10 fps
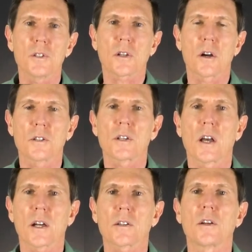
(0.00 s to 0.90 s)

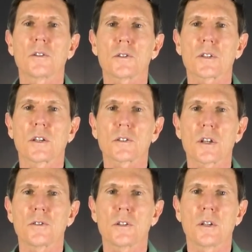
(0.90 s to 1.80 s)
contact your sales
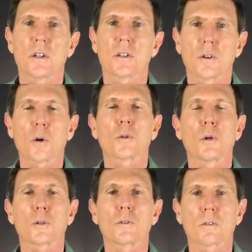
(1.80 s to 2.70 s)
engineer or
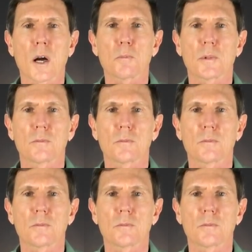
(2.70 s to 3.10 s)
local rep.